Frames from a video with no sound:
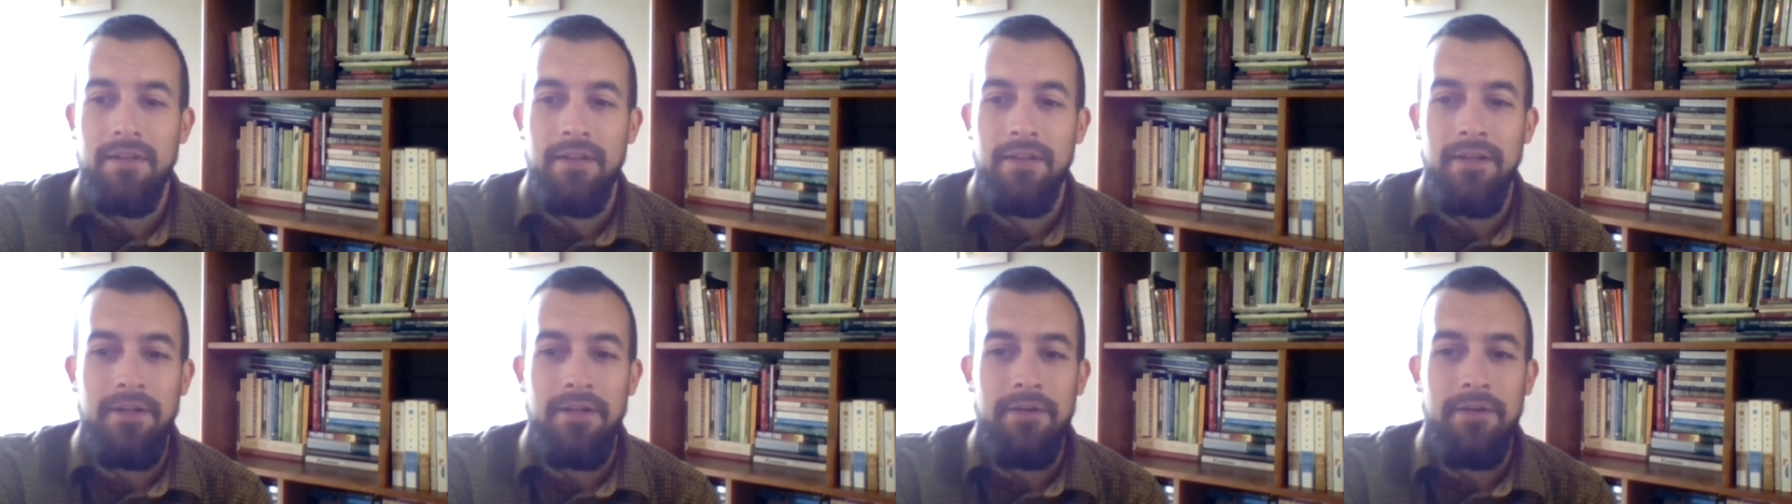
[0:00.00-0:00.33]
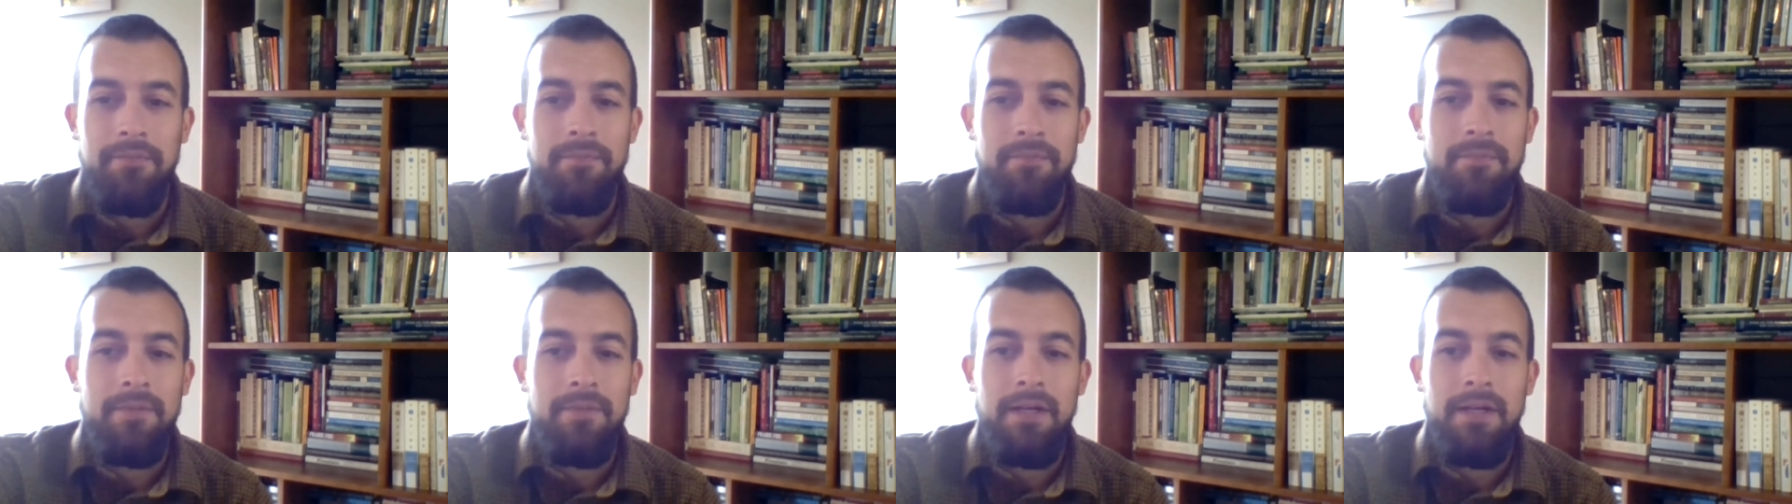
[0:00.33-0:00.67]

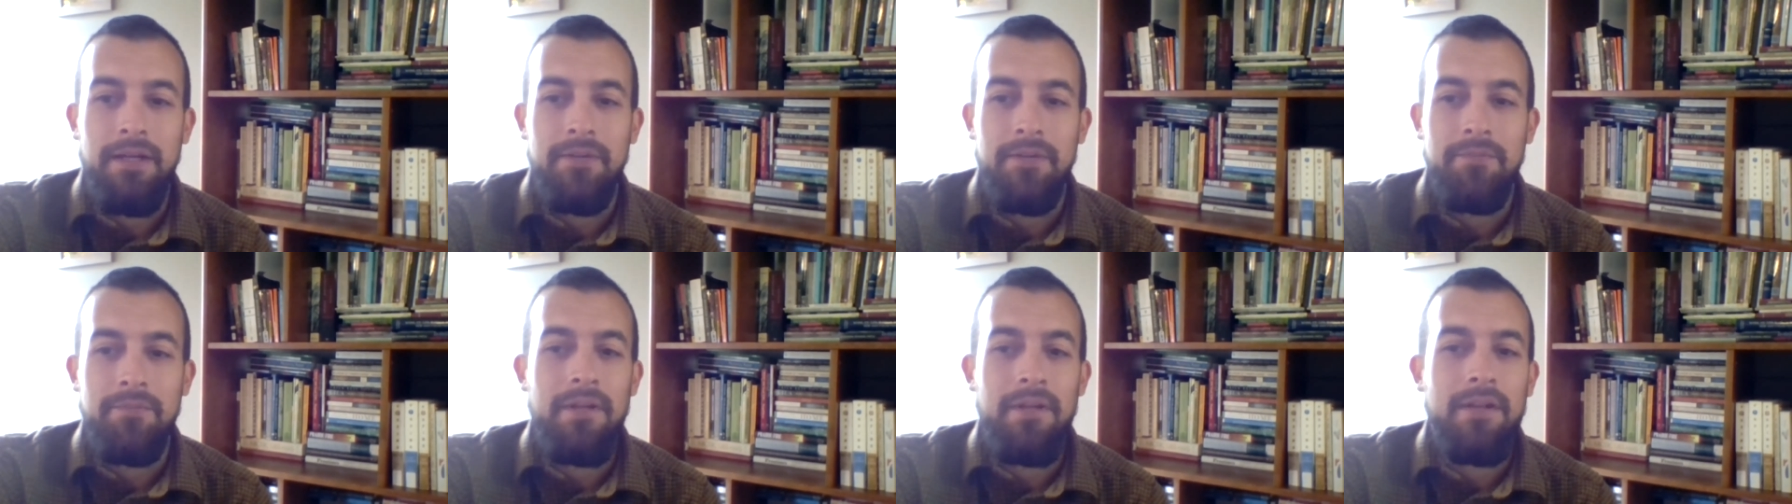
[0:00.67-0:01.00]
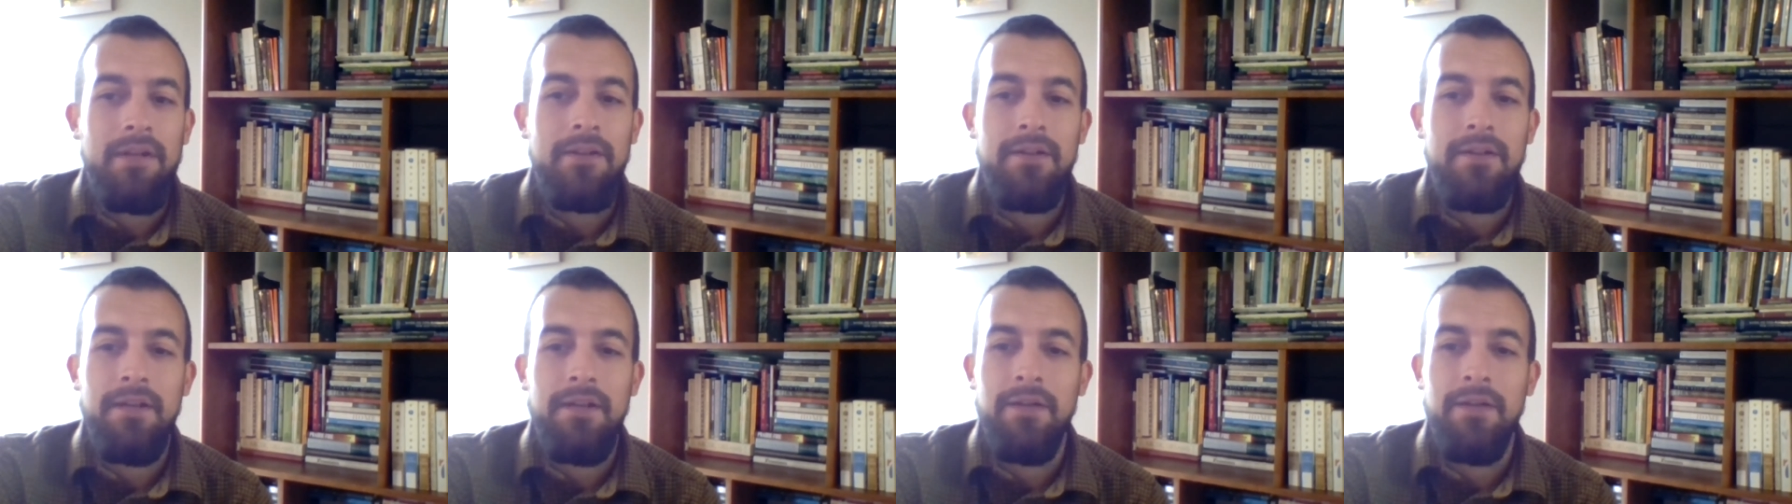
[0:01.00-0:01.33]

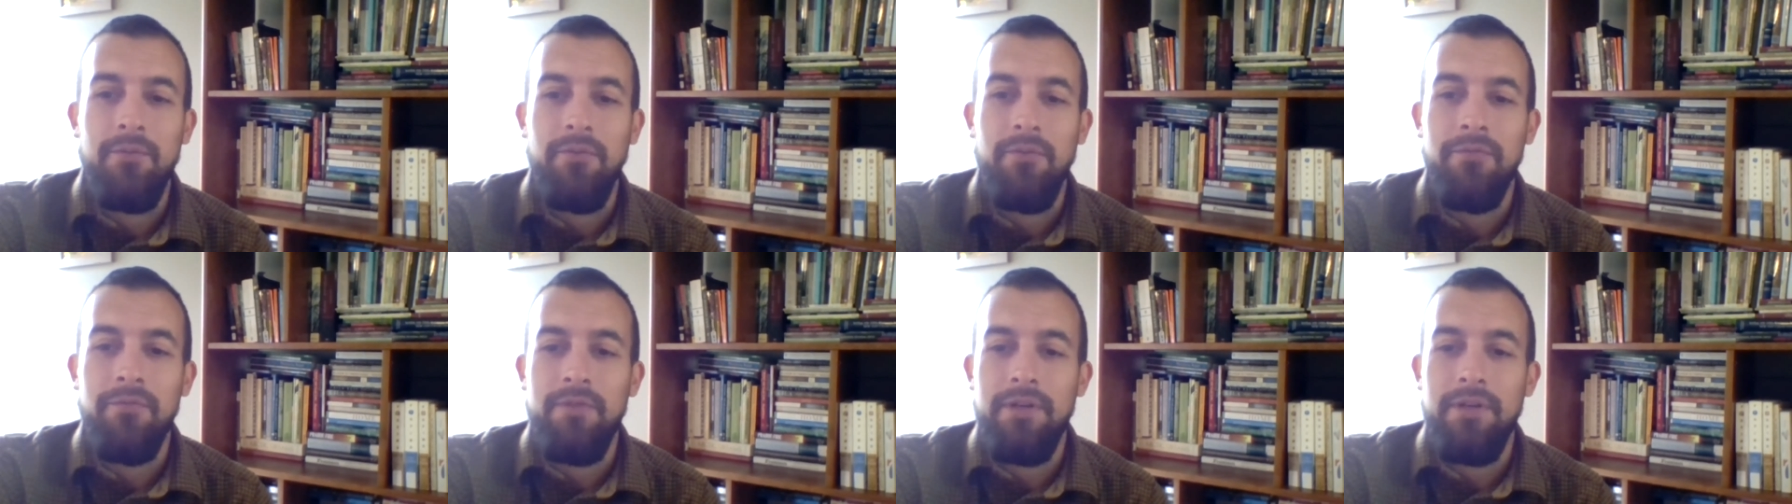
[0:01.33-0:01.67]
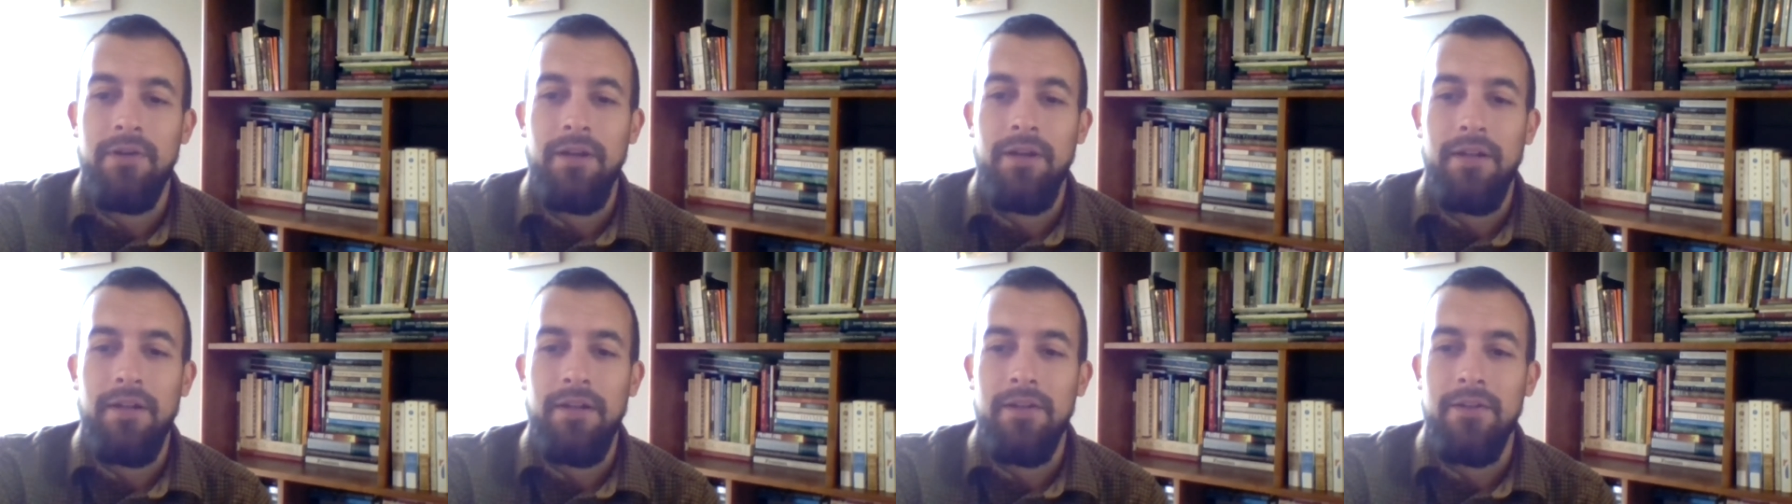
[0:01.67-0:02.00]
I will
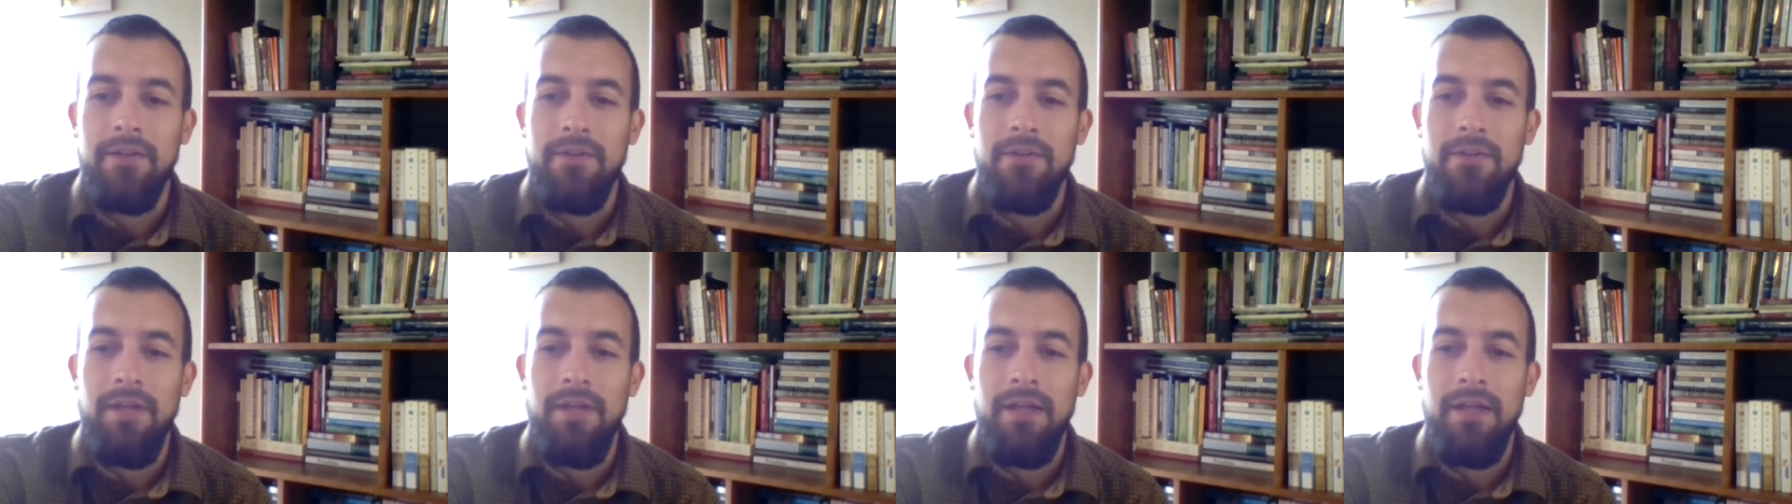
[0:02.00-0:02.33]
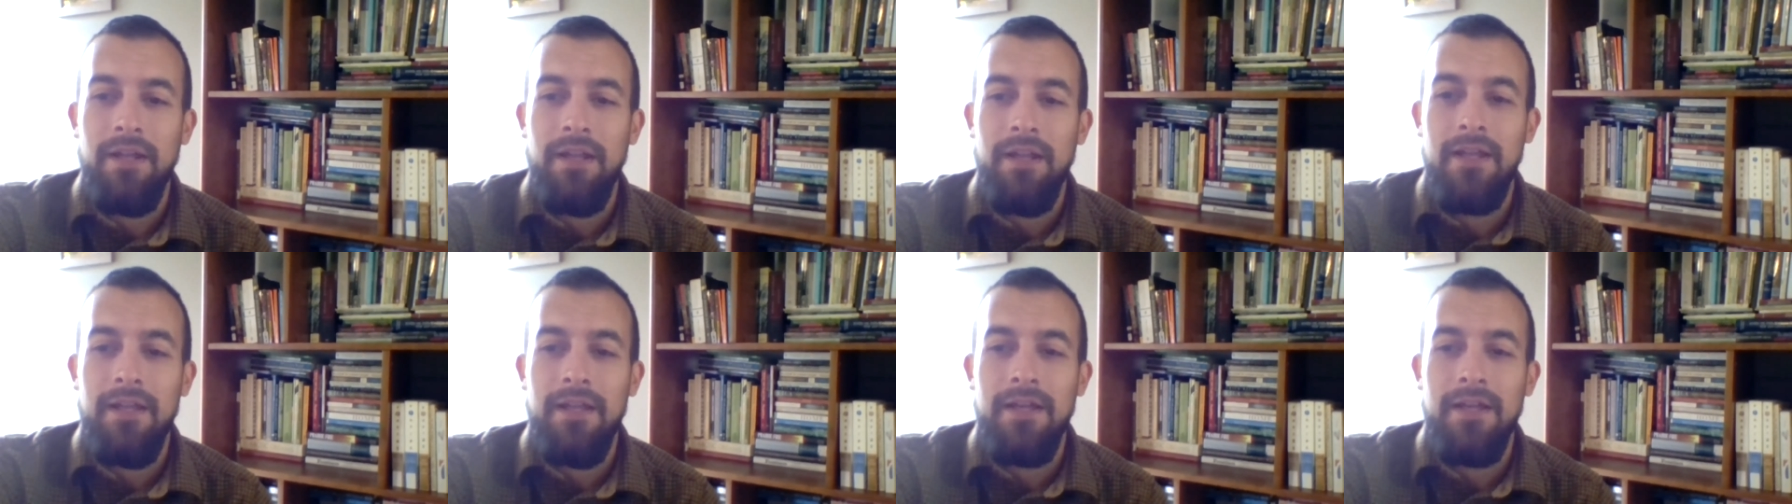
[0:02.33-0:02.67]
figure out how to do
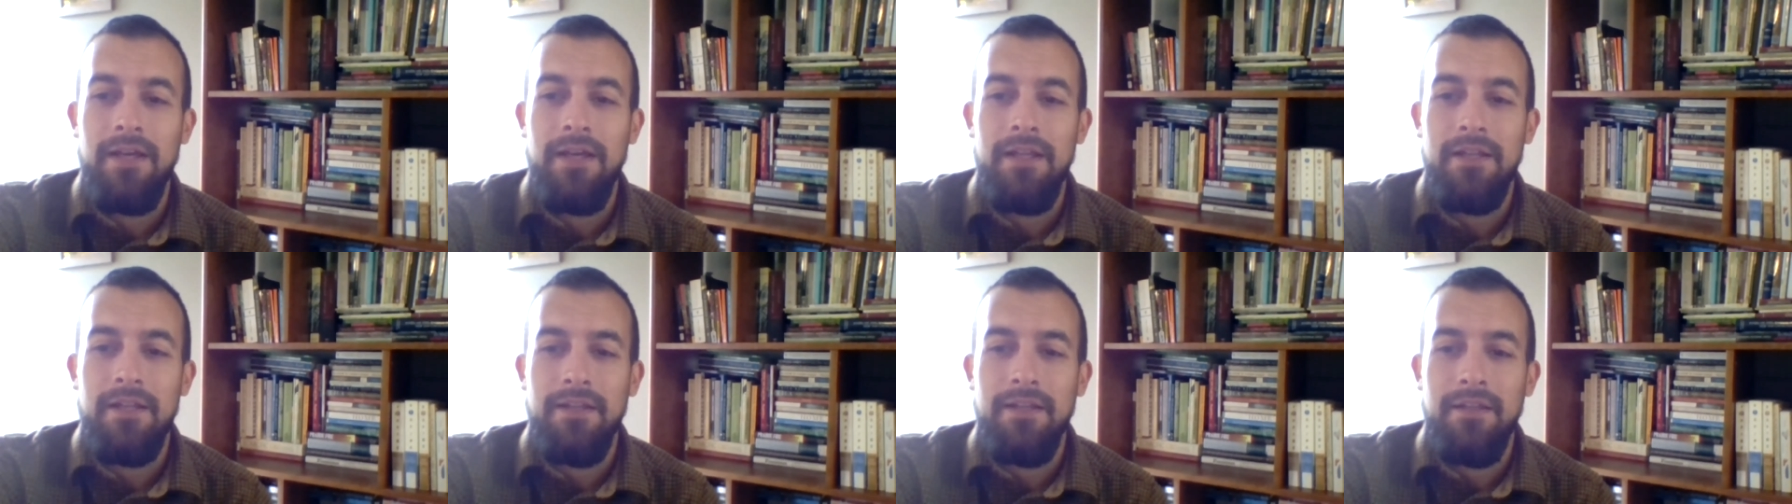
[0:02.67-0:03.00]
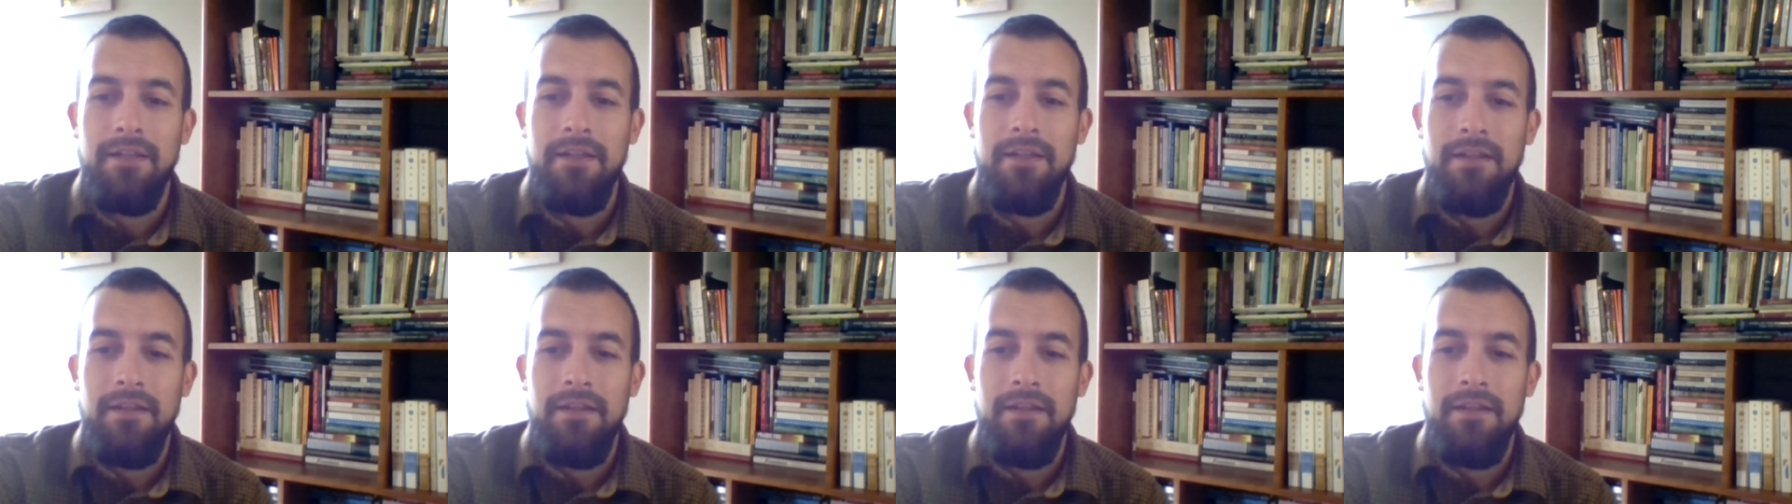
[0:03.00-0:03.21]
that. And